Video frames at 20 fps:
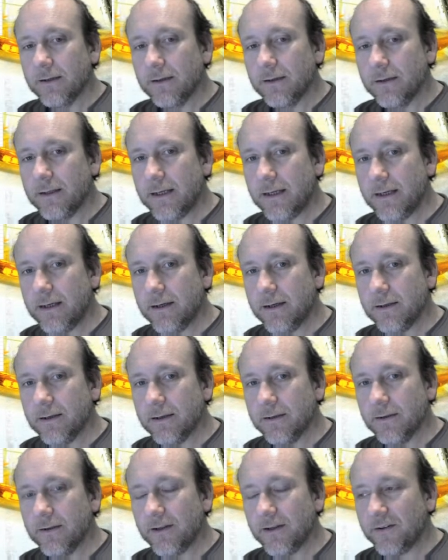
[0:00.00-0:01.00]

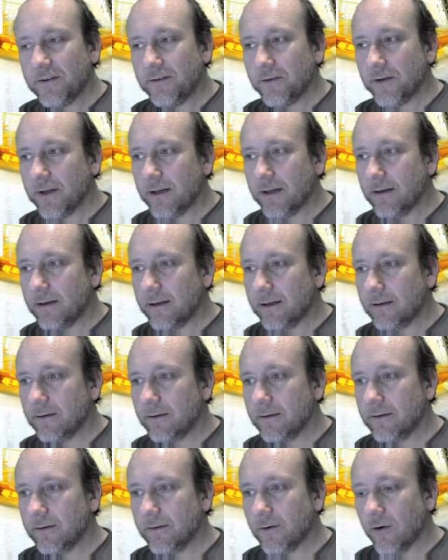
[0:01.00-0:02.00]
This
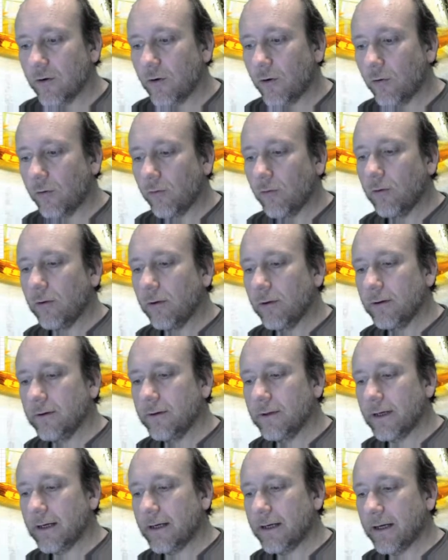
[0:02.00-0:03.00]
whole
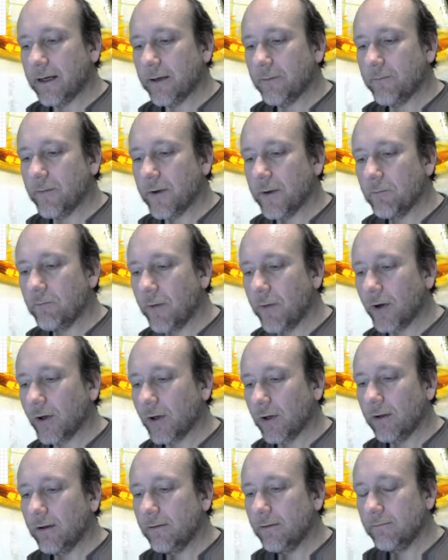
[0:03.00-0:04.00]

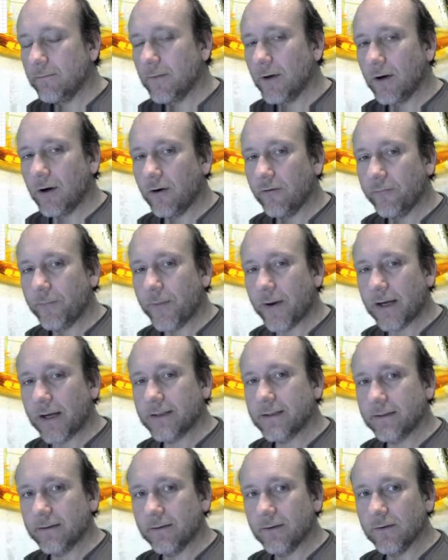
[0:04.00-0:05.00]
model of
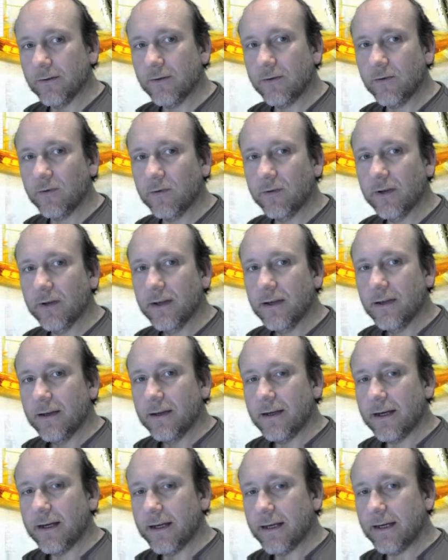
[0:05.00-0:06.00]
particles
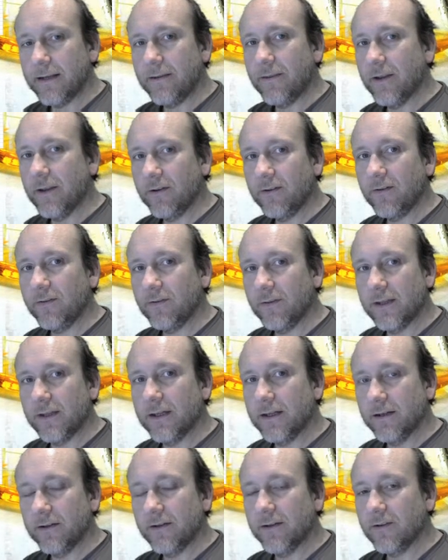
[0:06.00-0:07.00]
in
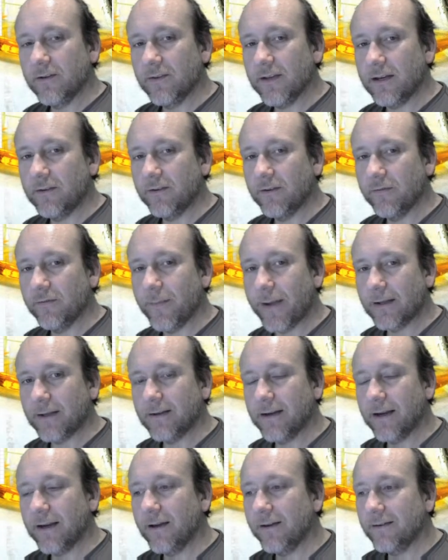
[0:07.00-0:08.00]
the state of
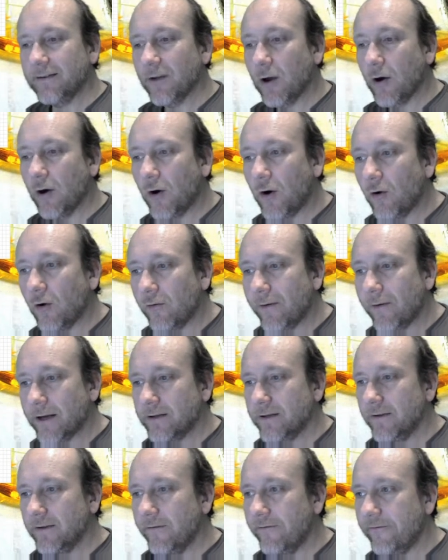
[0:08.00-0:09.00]
matter is
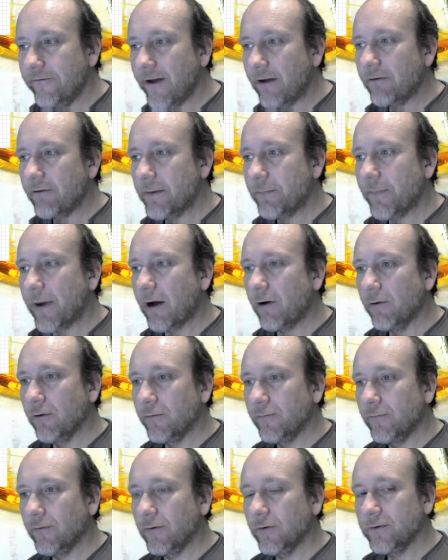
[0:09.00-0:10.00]
already very
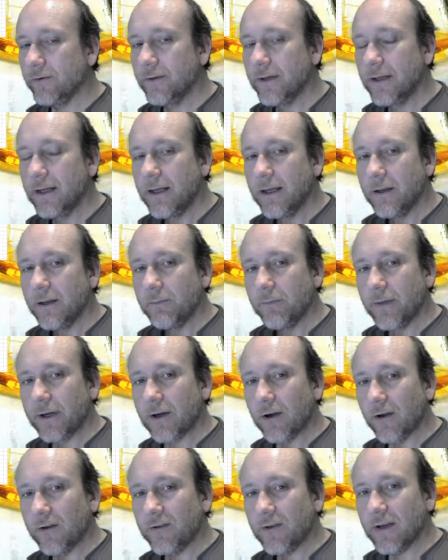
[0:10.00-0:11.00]
powerful,
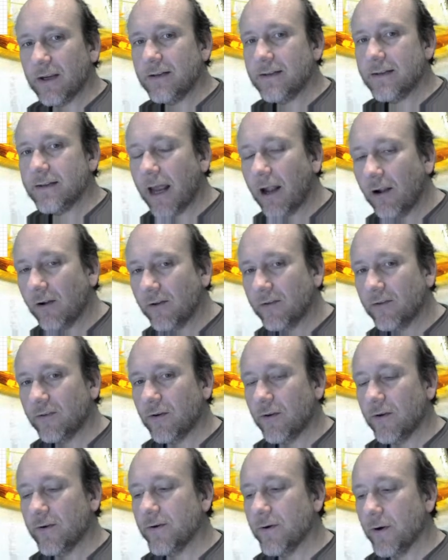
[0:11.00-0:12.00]
because it tells
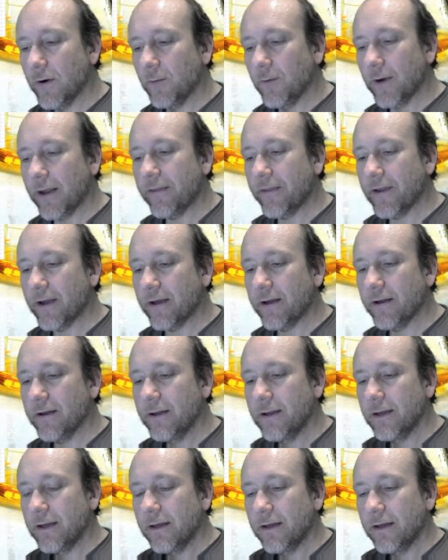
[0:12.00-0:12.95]
you whether